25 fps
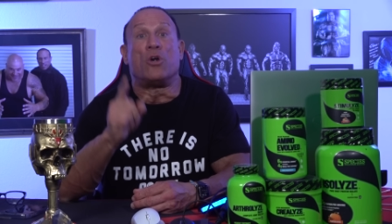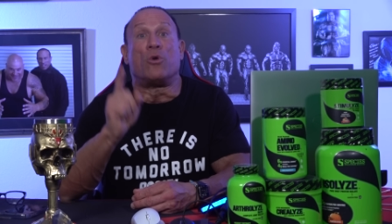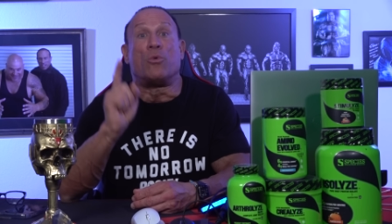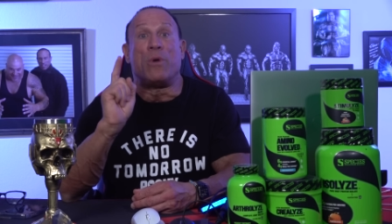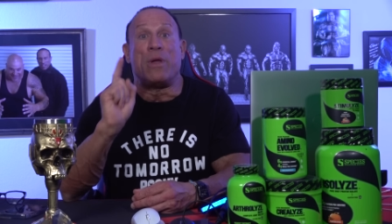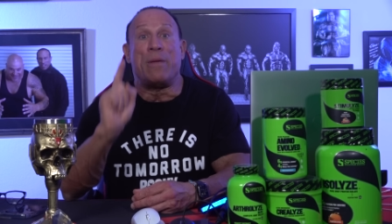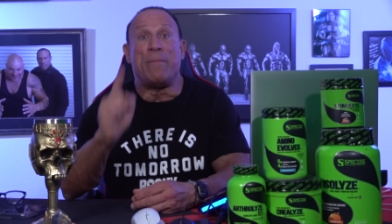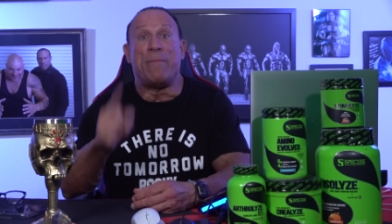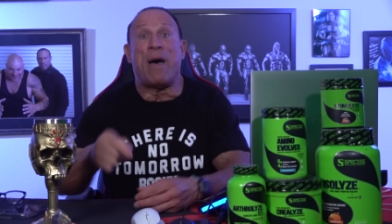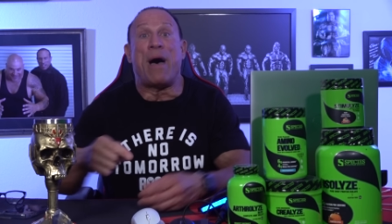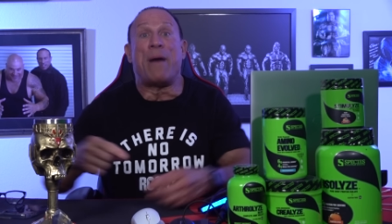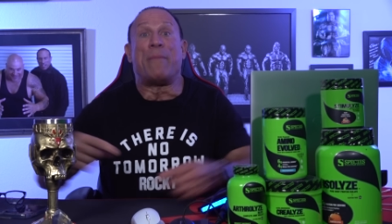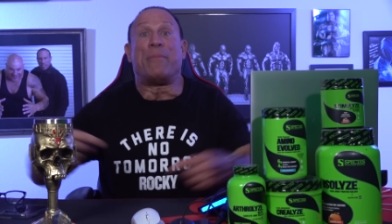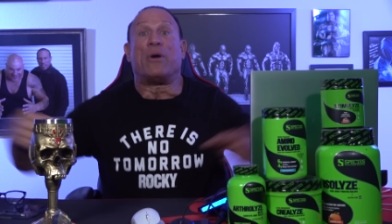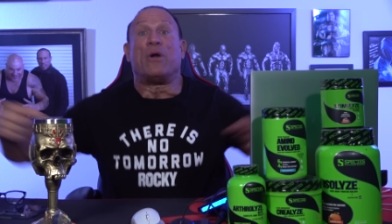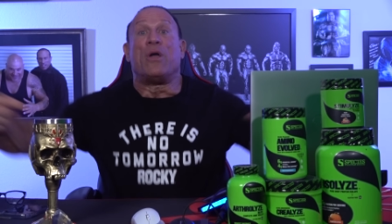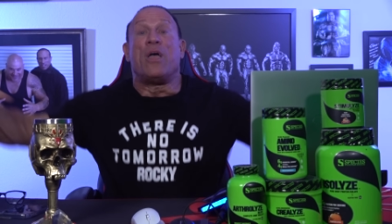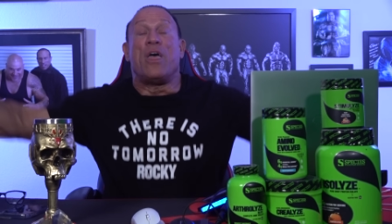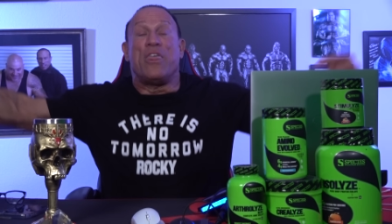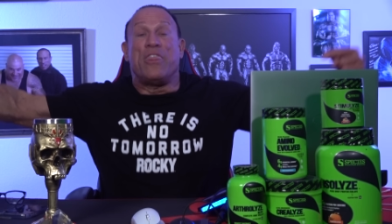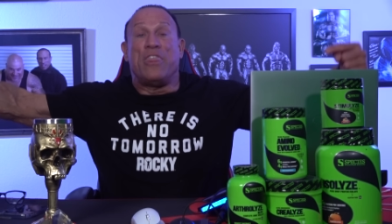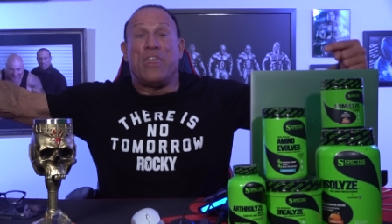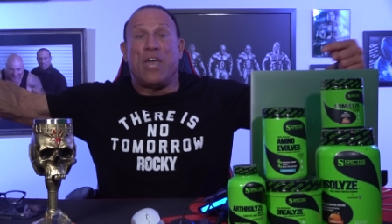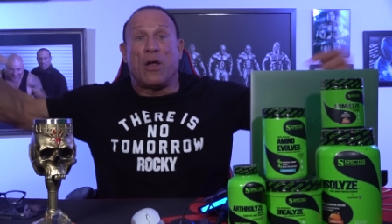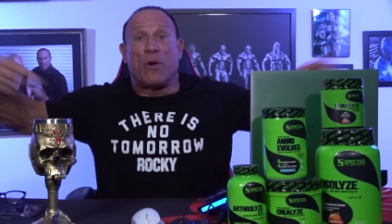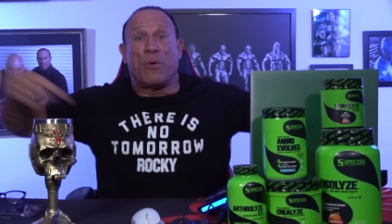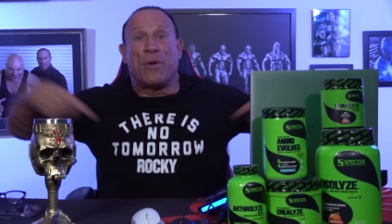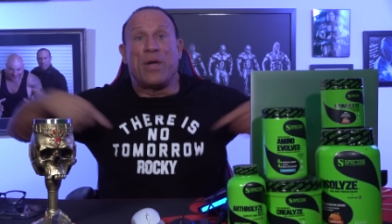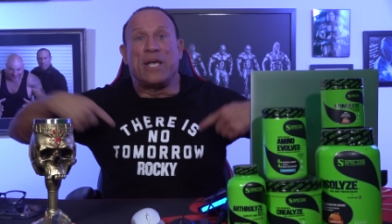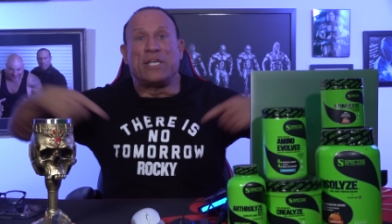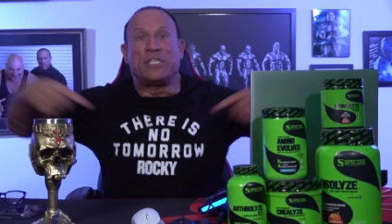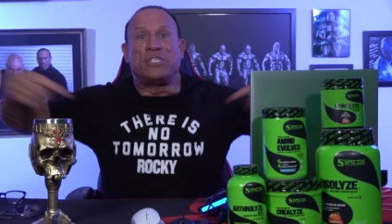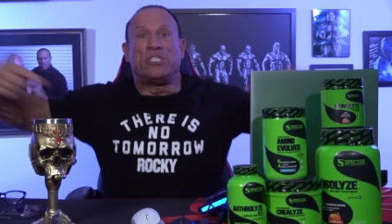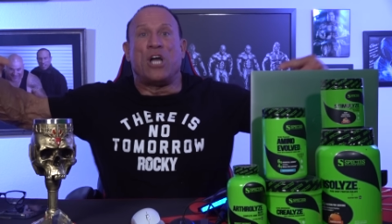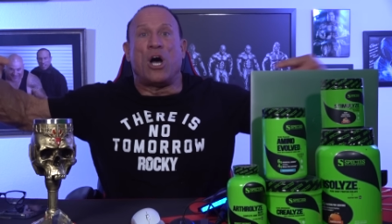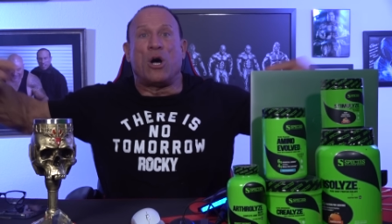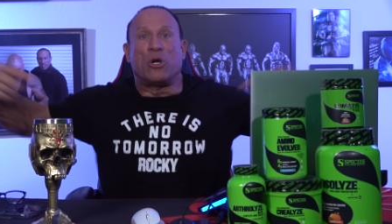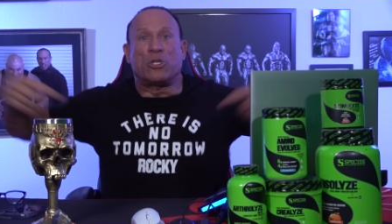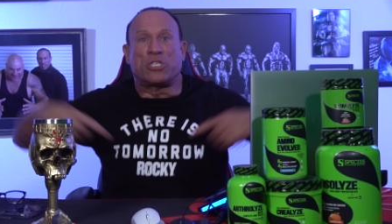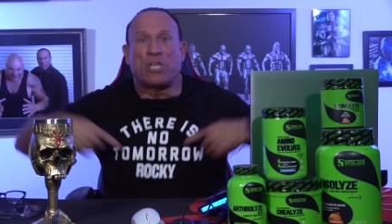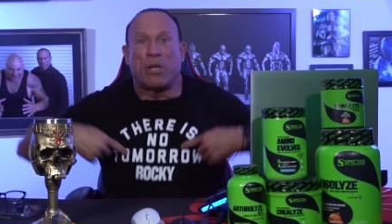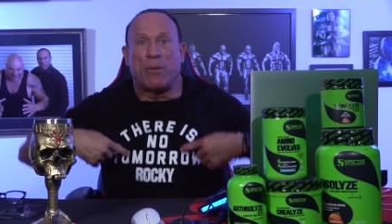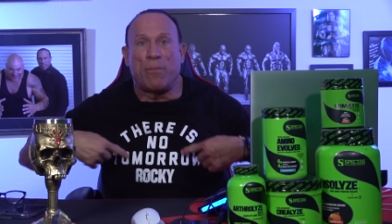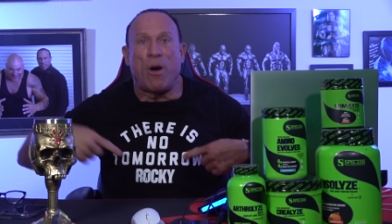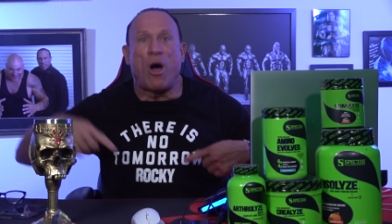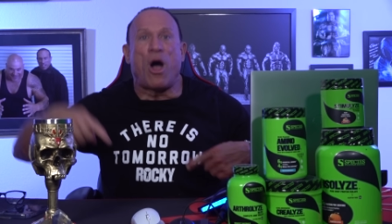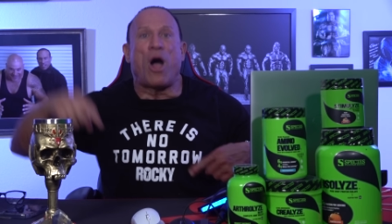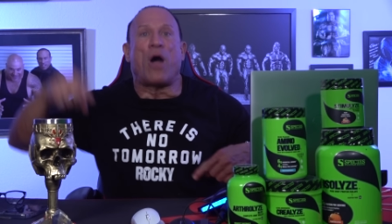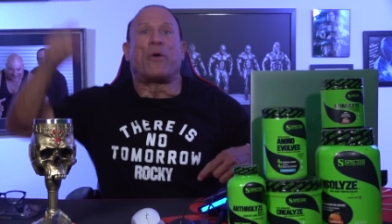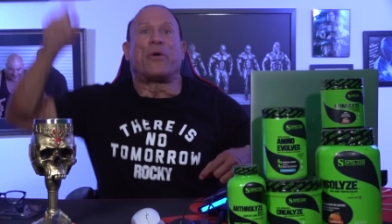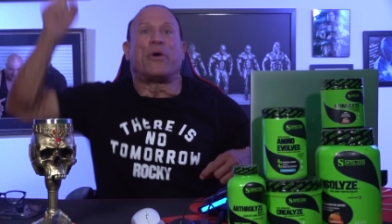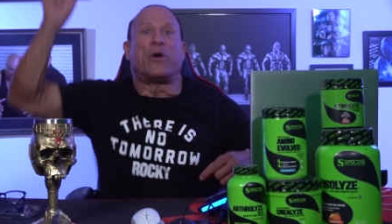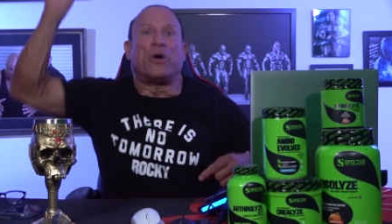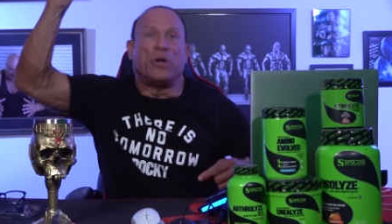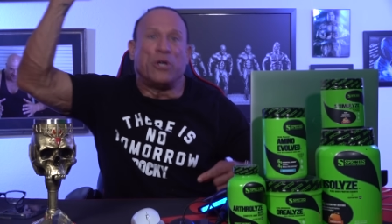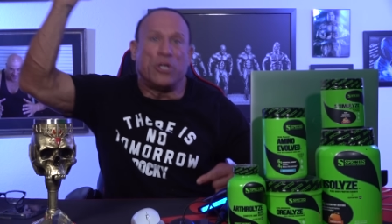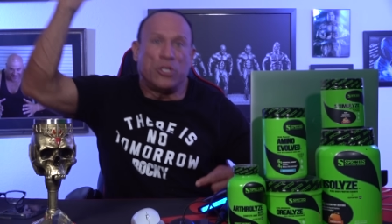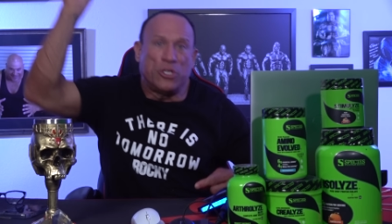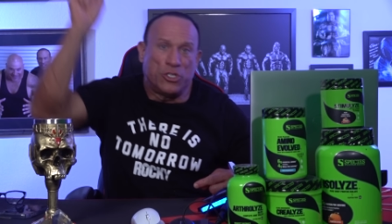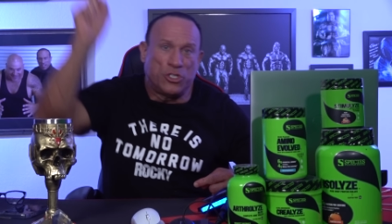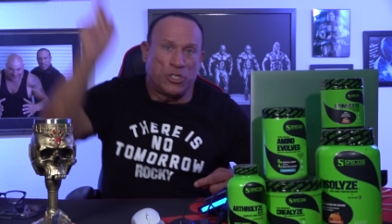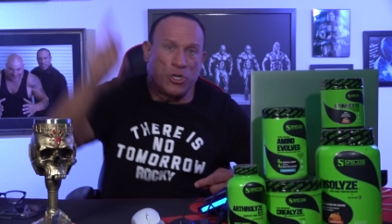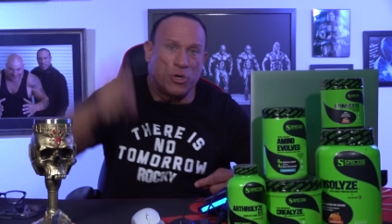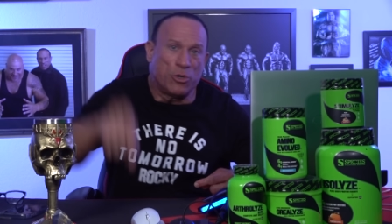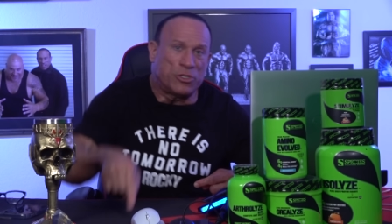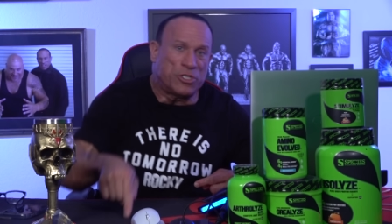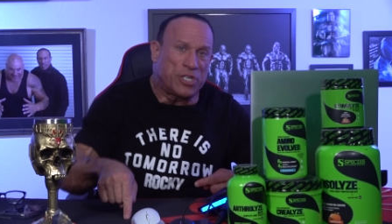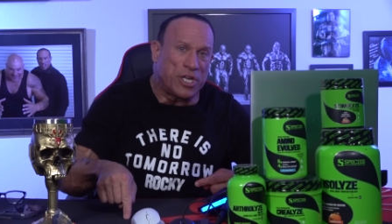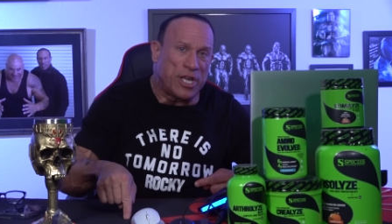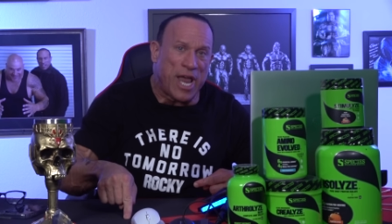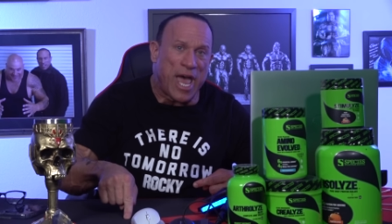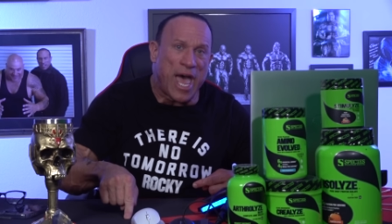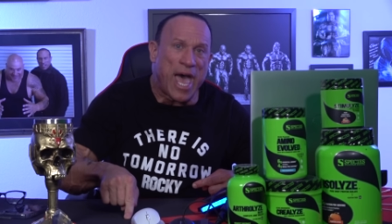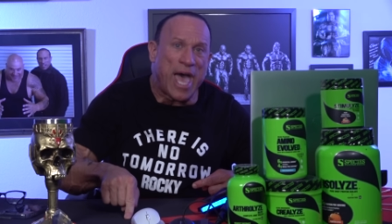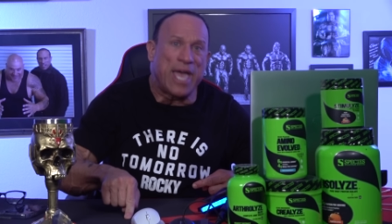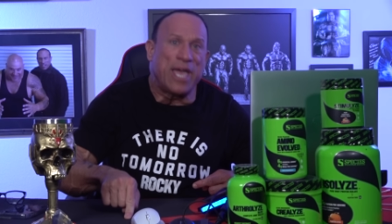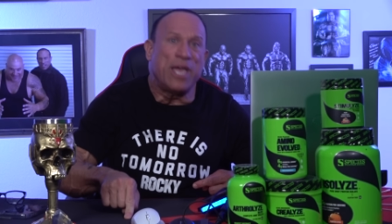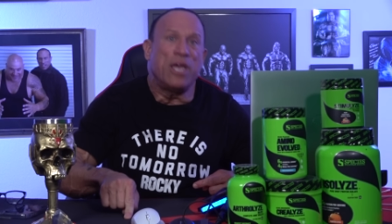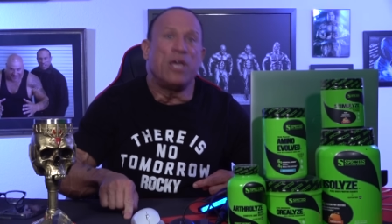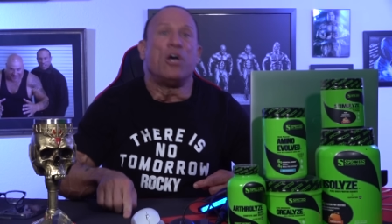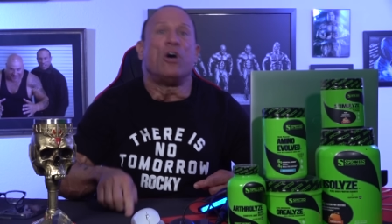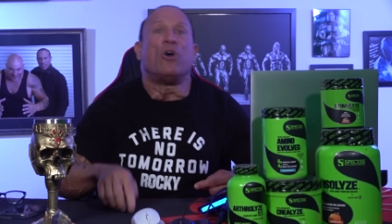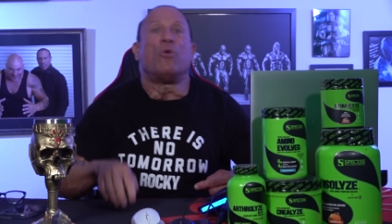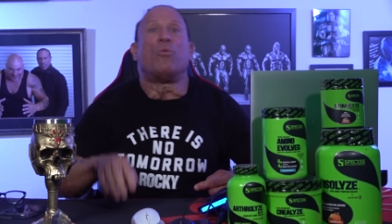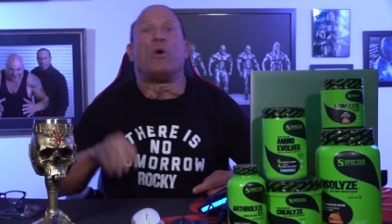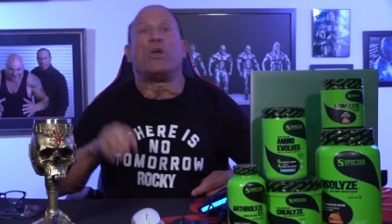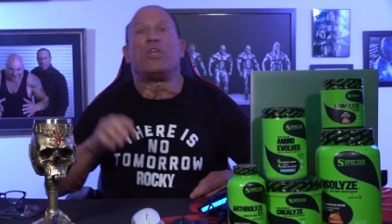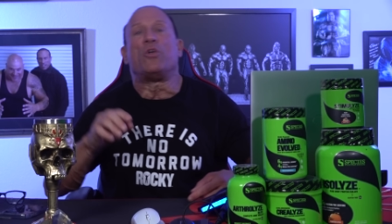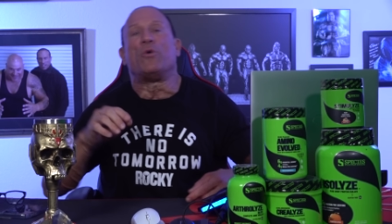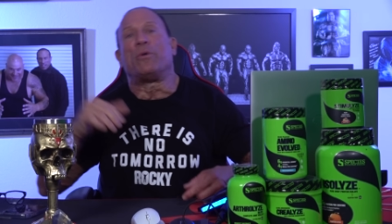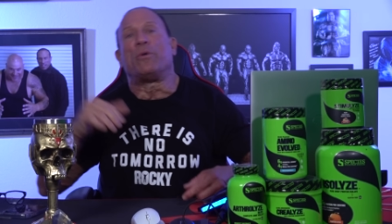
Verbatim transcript: Remember, there is no tomorrow. Do today what you